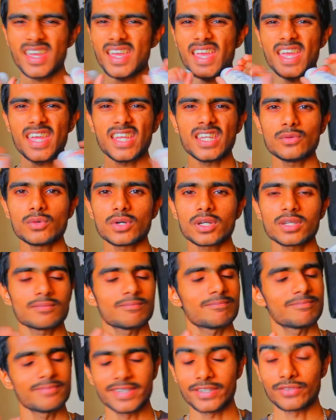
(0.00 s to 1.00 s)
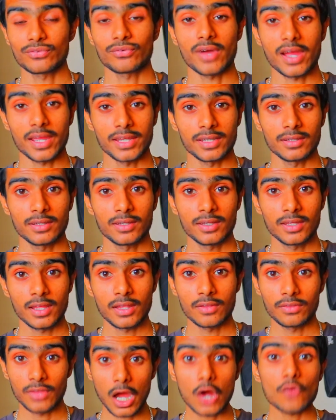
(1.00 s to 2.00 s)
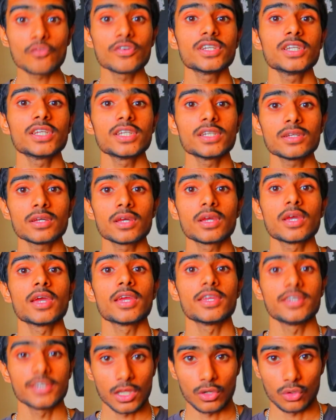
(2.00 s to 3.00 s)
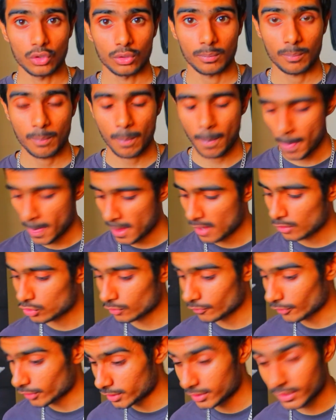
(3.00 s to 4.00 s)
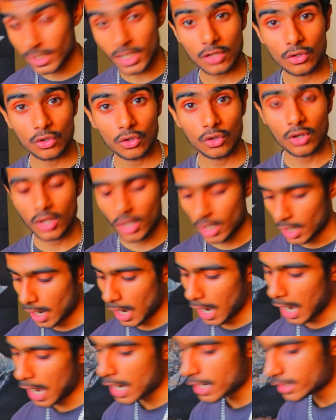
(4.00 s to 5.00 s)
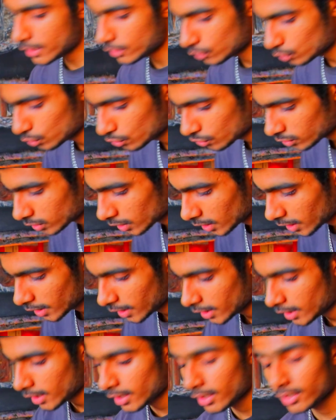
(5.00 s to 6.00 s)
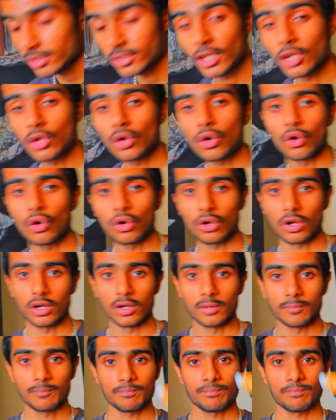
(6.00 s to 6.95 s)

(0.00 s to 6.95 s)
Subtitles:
Anyone, it's fine. Now we need yellow. So for yellow, I use yellow ochre.